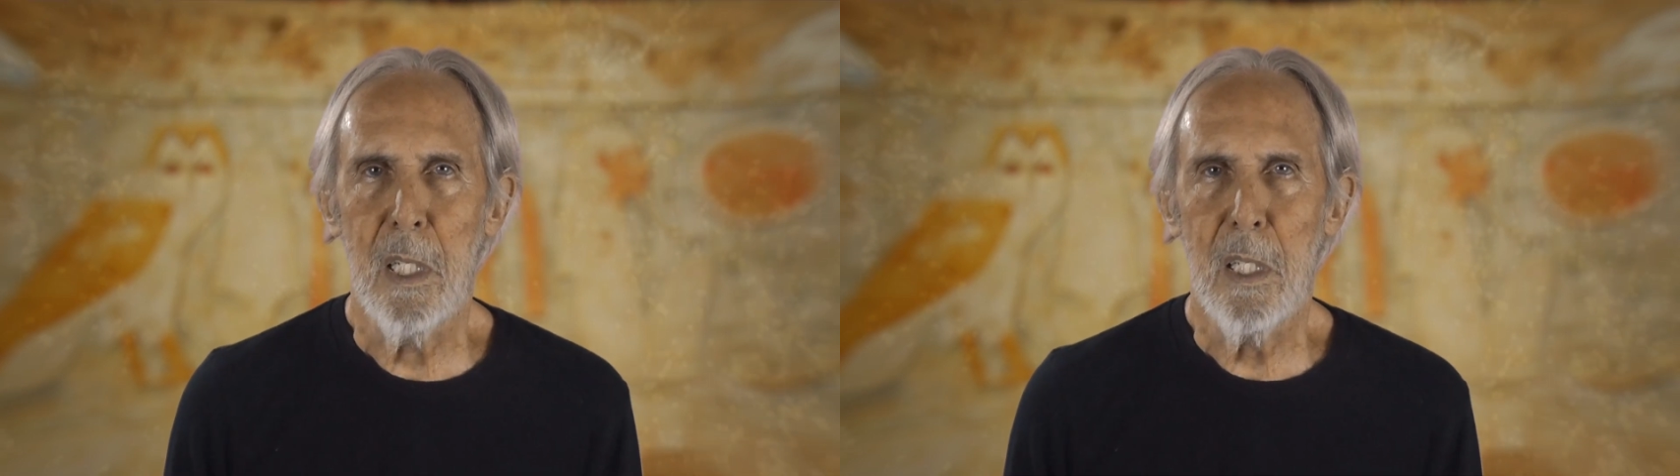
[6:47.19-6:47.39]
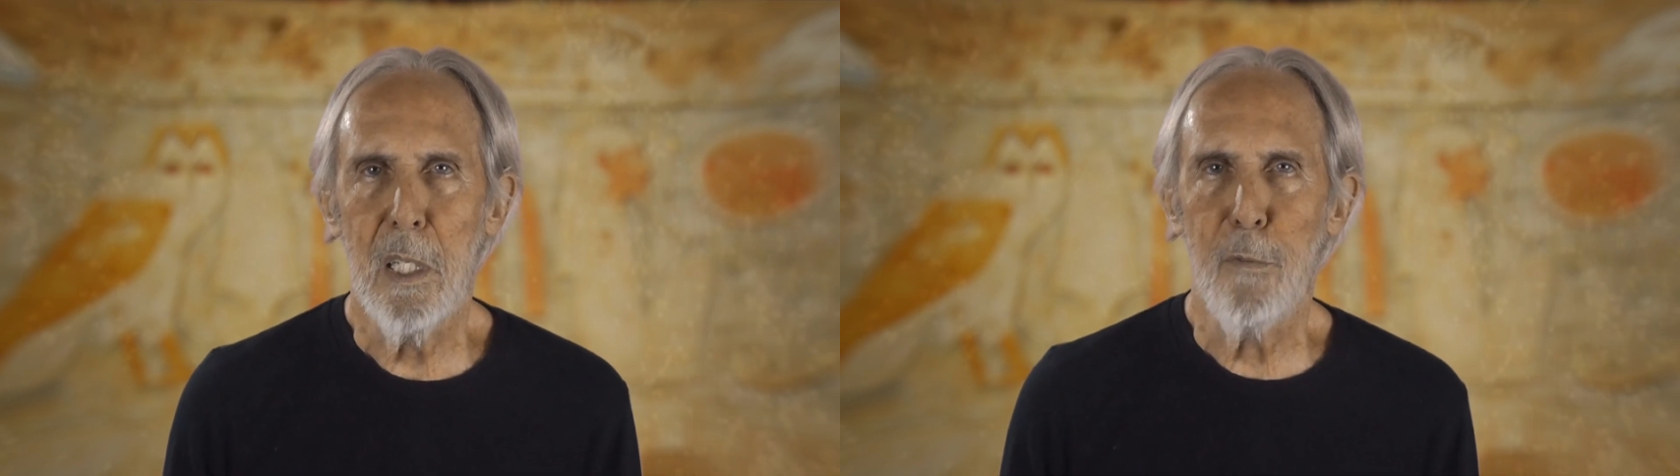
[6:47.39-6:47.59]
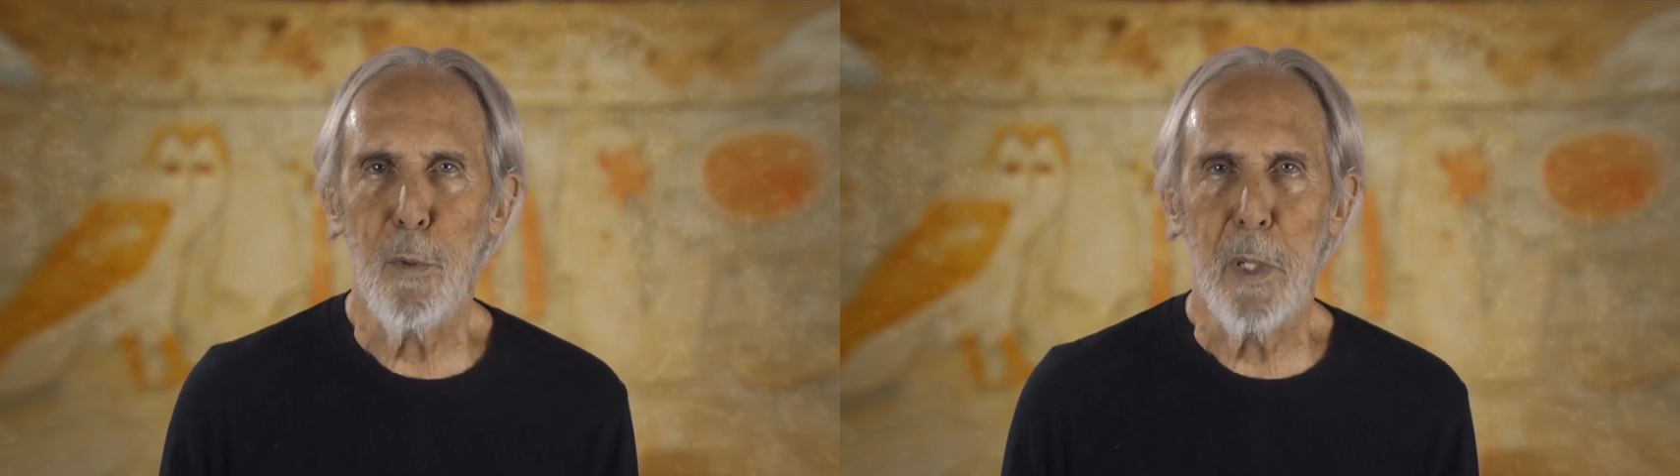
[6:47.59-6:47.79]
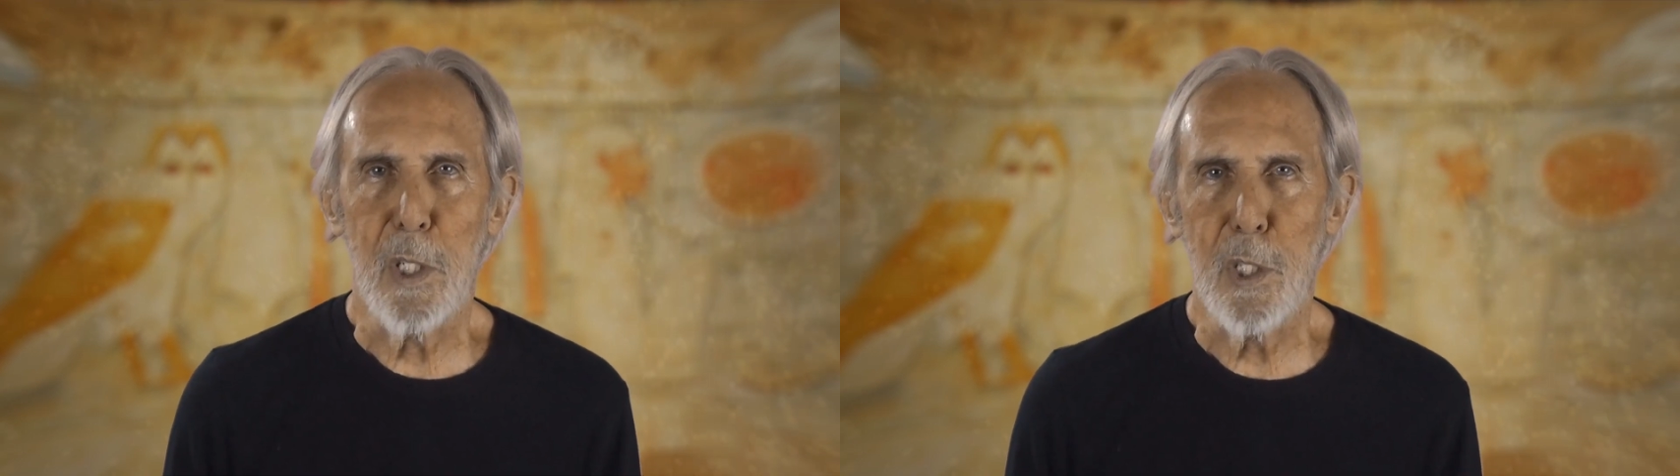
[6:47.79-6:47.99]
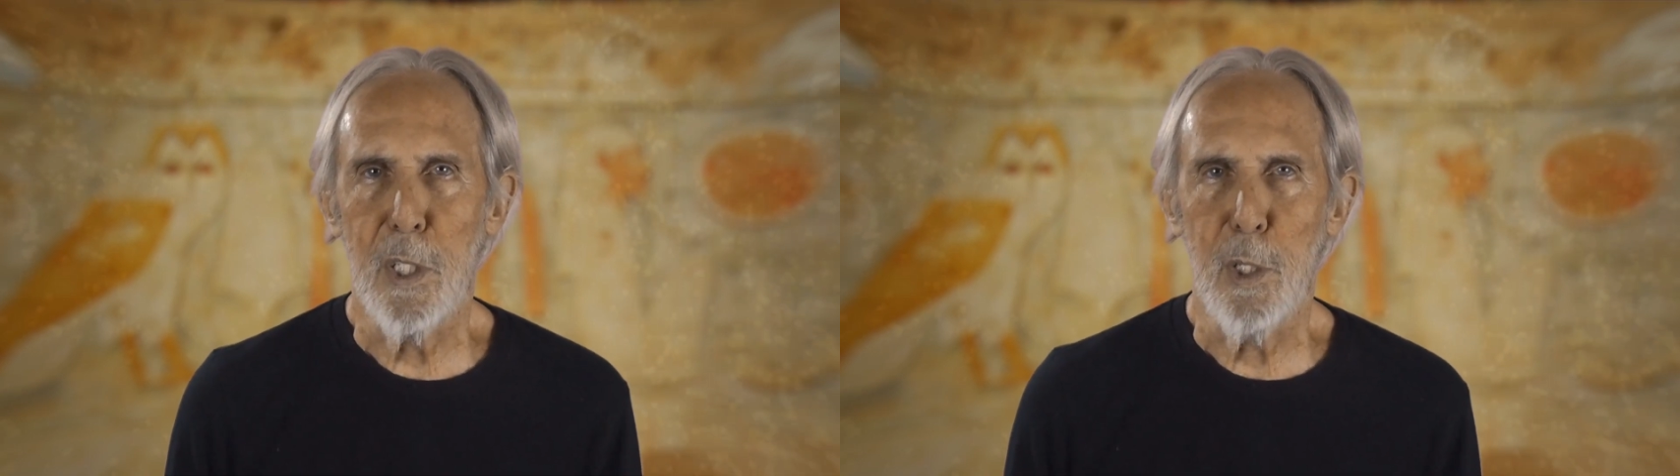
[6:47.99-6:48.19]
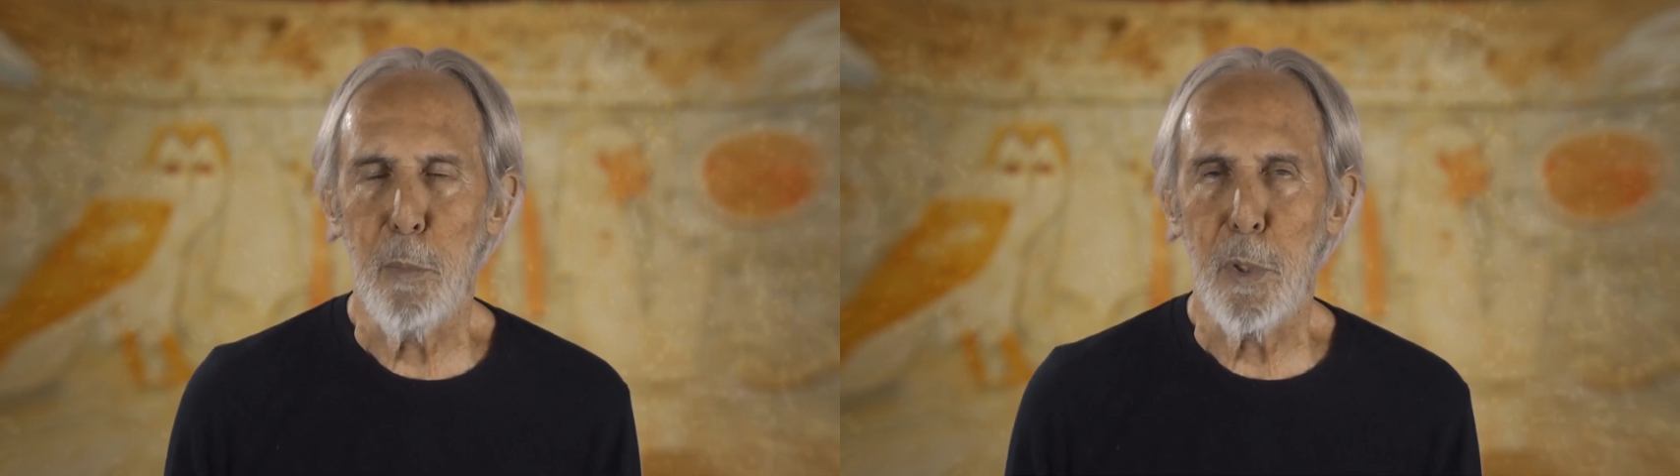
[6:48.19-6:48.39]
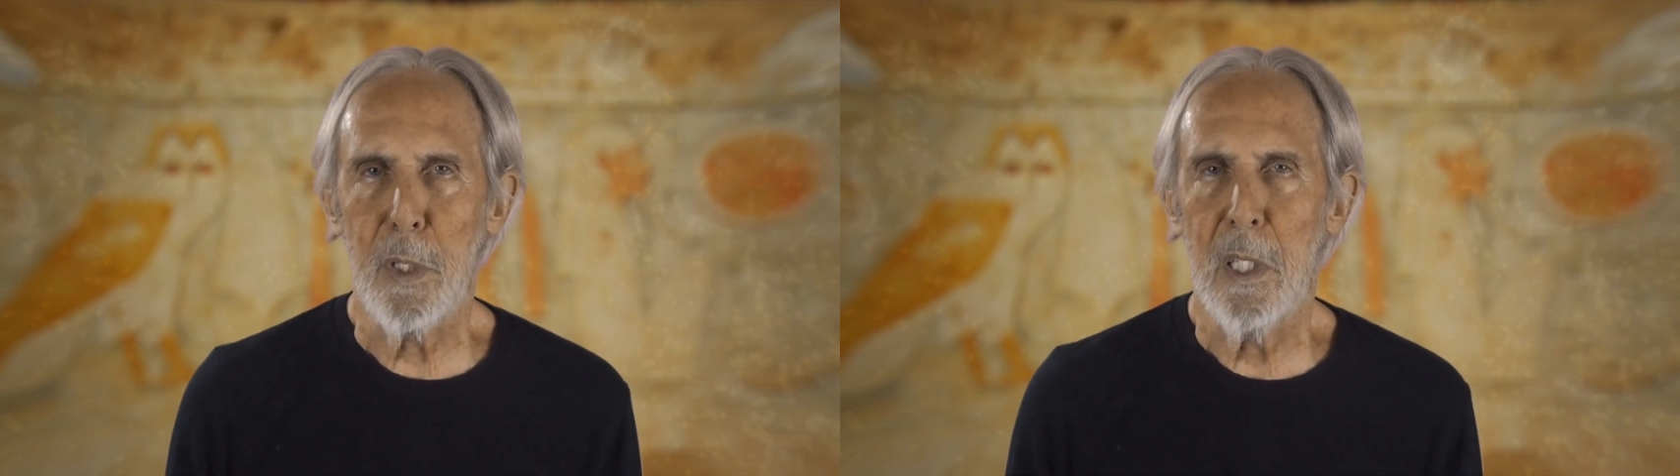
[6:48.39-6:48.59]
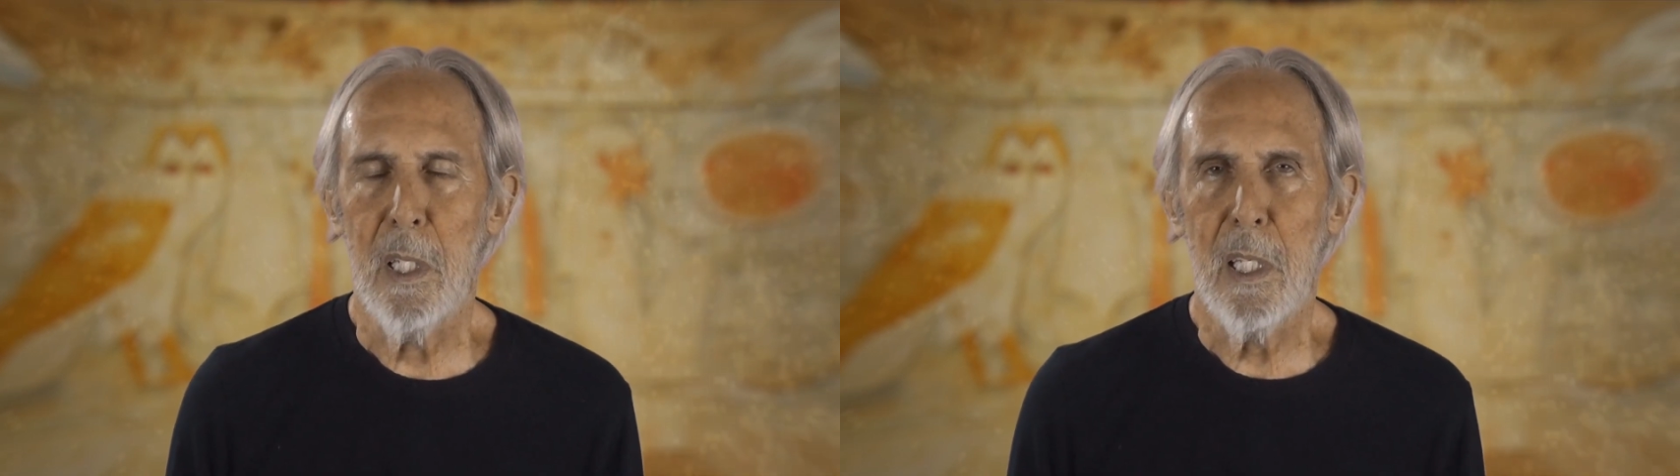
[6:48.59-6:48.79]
information input